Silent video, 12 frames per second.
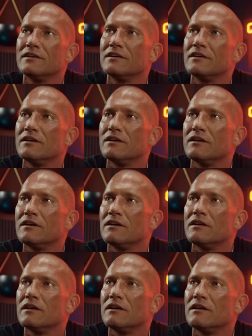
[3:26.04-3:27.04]

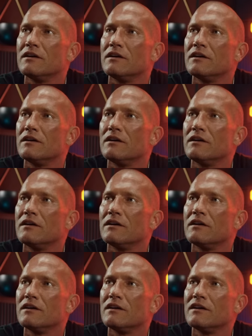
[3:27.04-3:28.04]

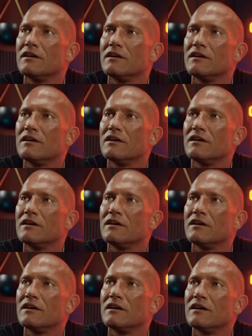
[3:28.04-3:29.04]
Nothing is said.